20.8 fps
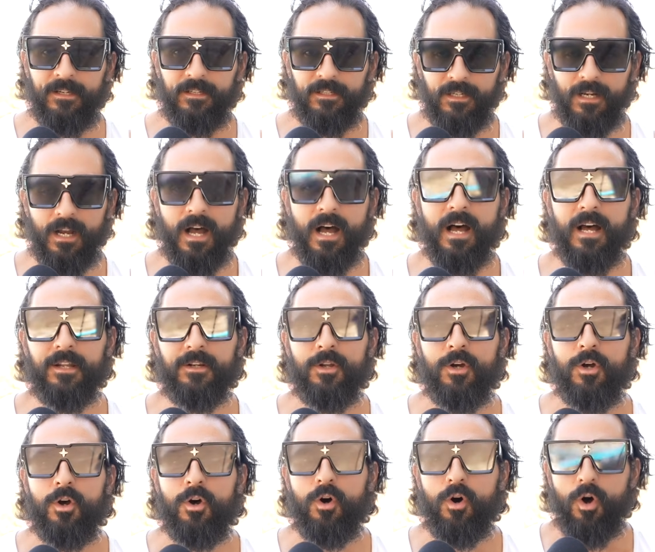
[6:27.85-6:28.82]
God
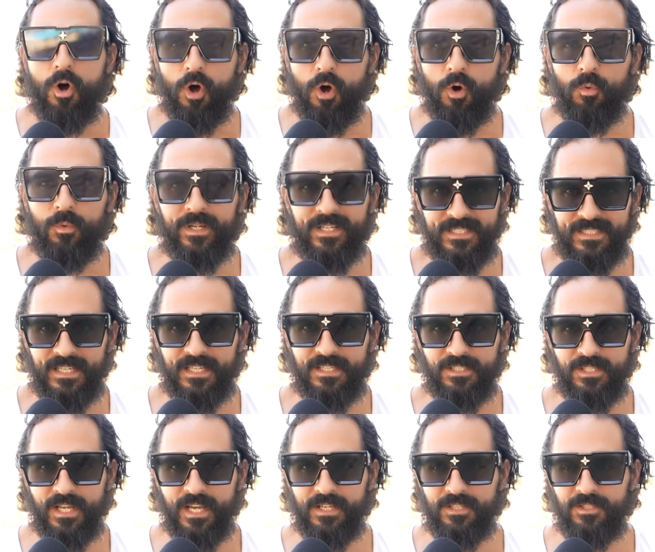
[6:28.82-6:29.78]
always
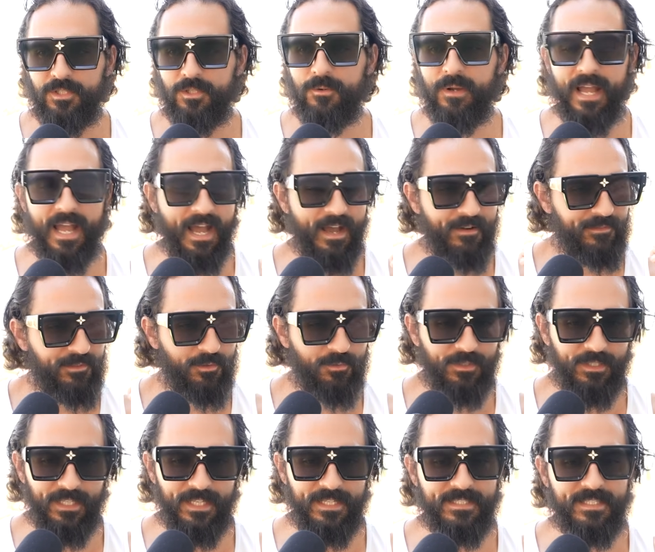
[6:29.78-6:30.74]
says yes. You have to
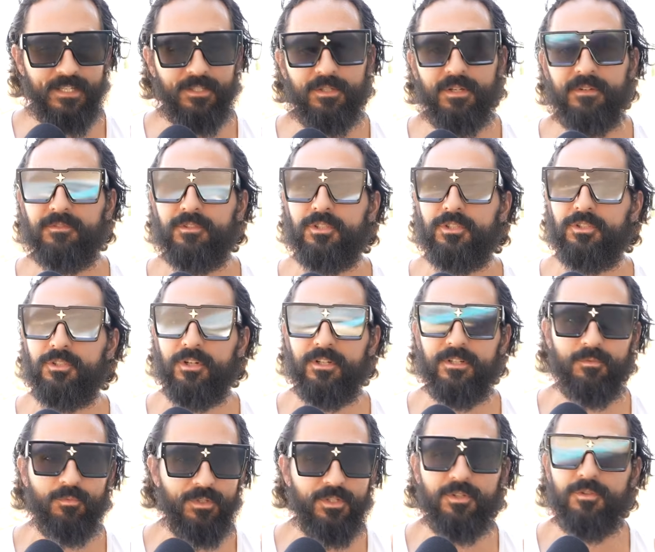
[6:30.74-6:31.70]
realize that, and you have to
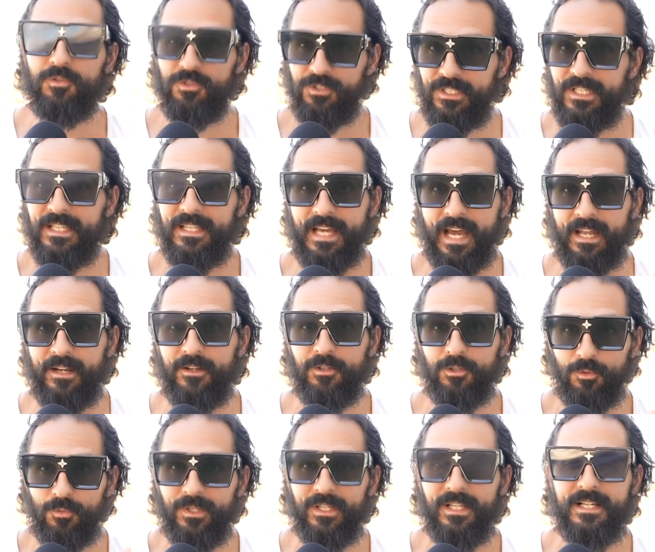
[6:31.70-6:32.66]
start, when you see that and
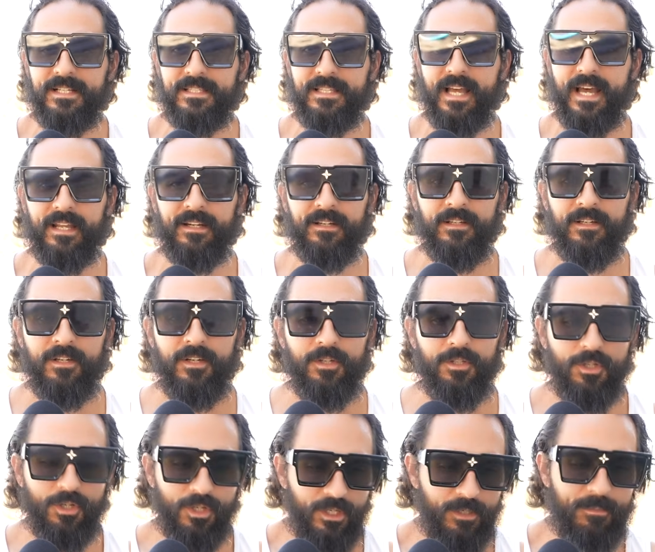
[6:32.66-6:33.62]
you realize that,
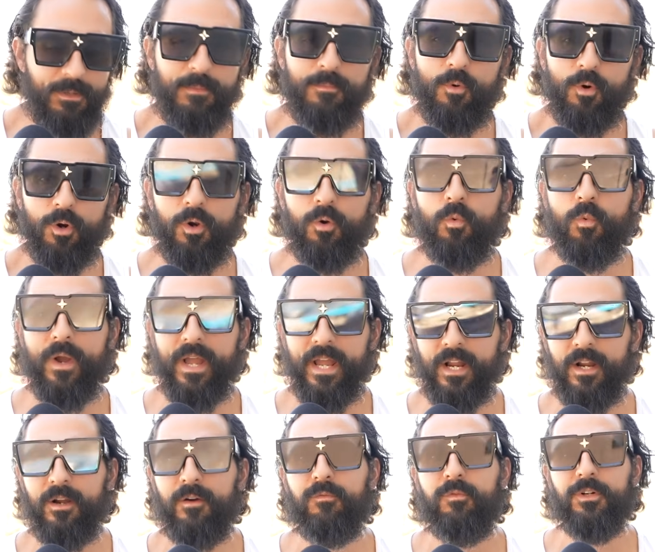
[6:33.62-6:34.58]
you're going to be more
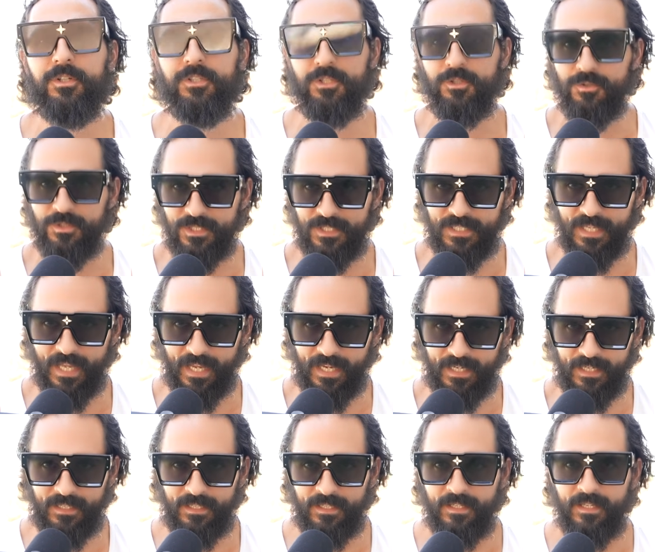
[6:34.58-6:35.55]
aware of what you
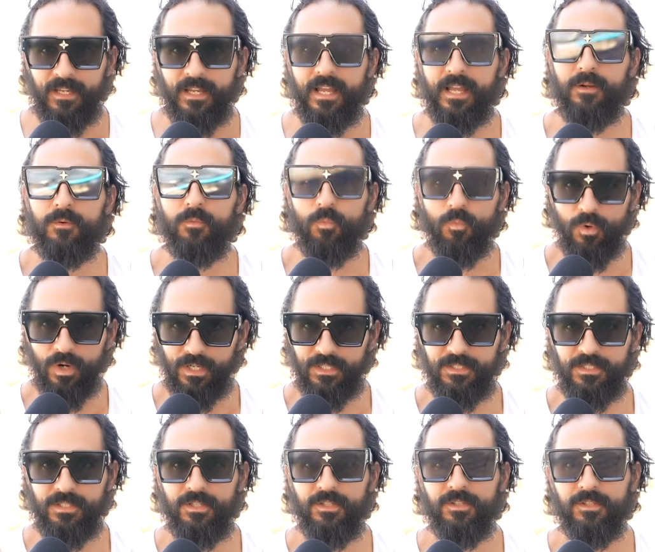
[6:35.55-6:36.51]
say and
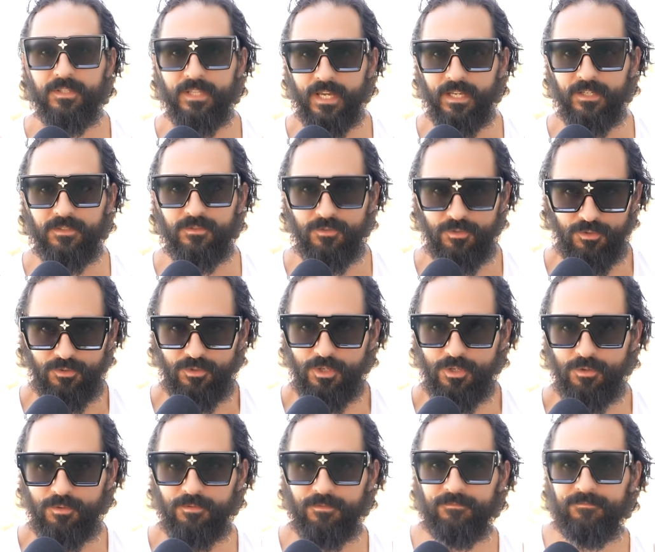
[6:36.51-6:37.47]
what that you
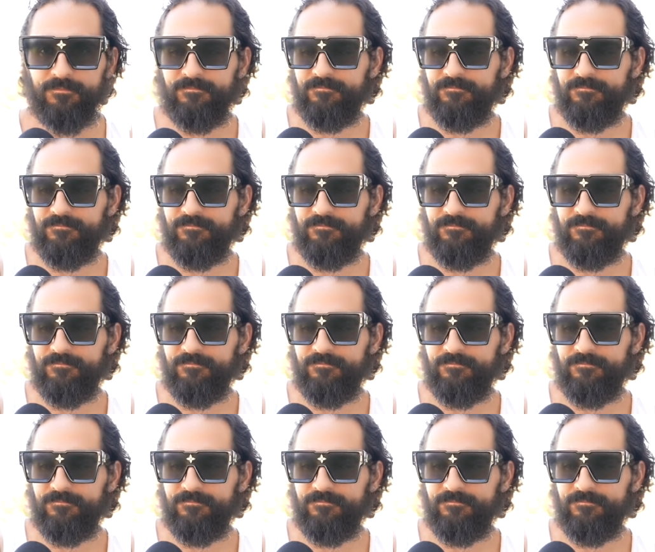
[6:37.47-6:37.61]
do.